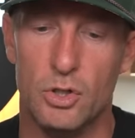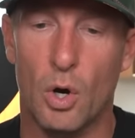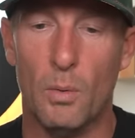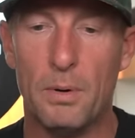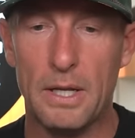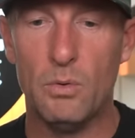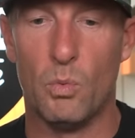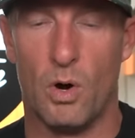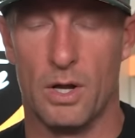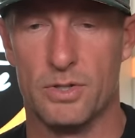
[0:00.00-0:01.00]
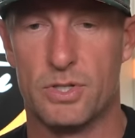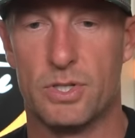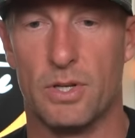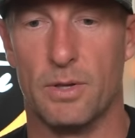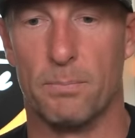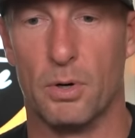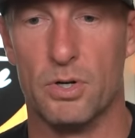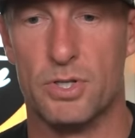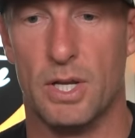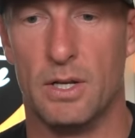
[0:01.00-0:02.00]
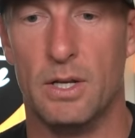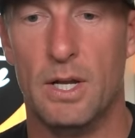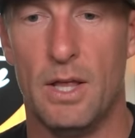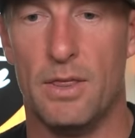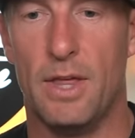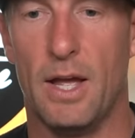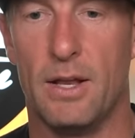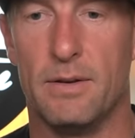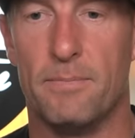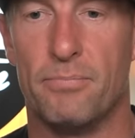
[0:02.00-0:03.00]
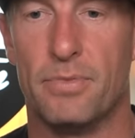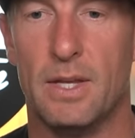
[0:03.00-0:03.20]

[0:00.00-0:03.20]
nobody wants the person that